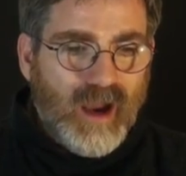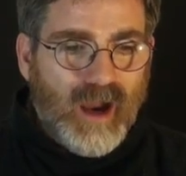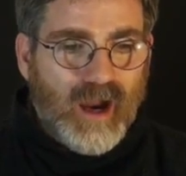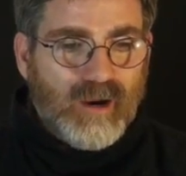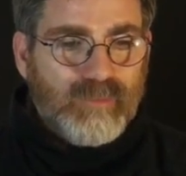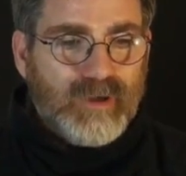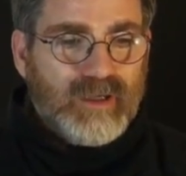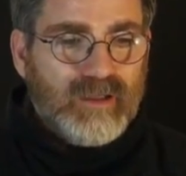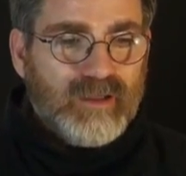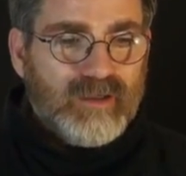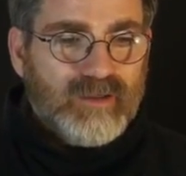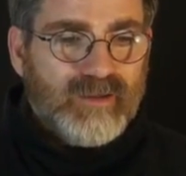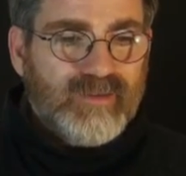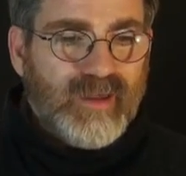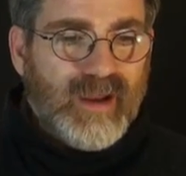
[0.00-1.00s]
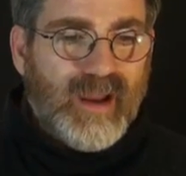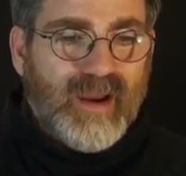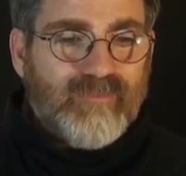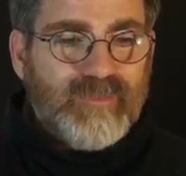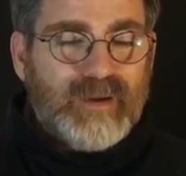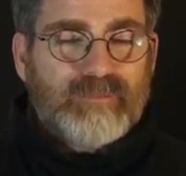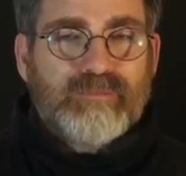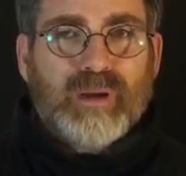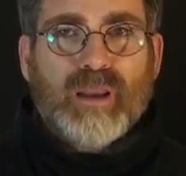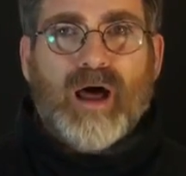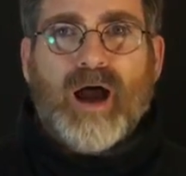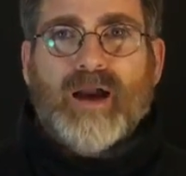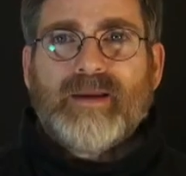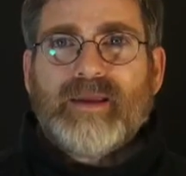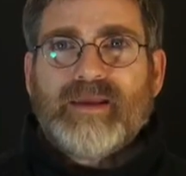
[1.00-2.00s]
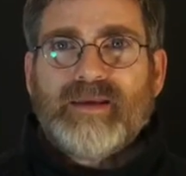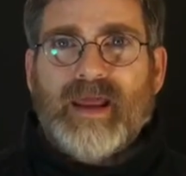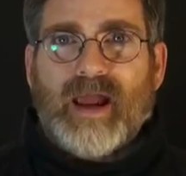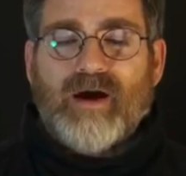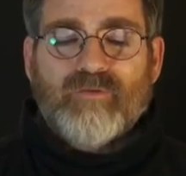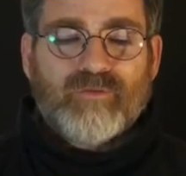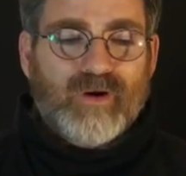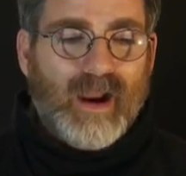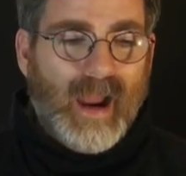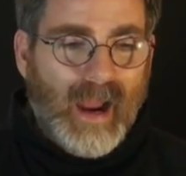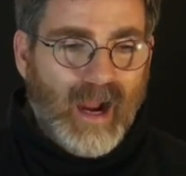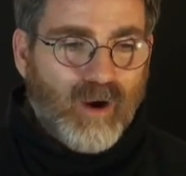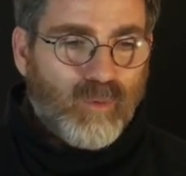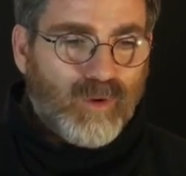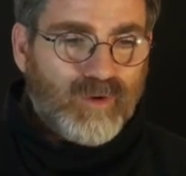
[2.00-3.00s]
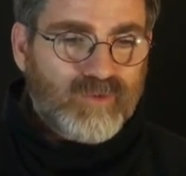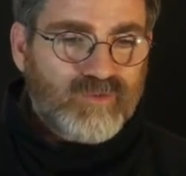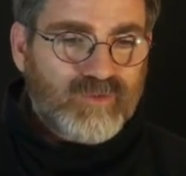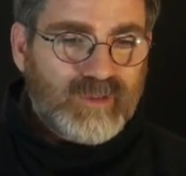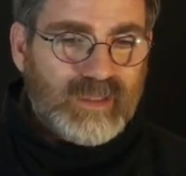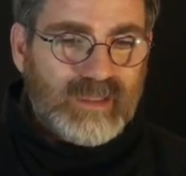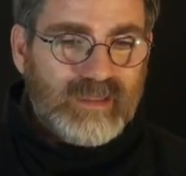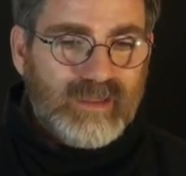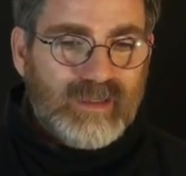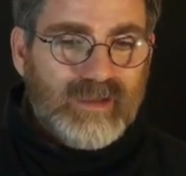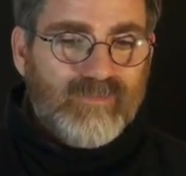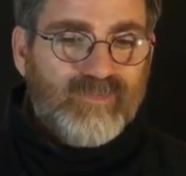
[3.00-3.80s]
But clearly they have been blocking now for hours the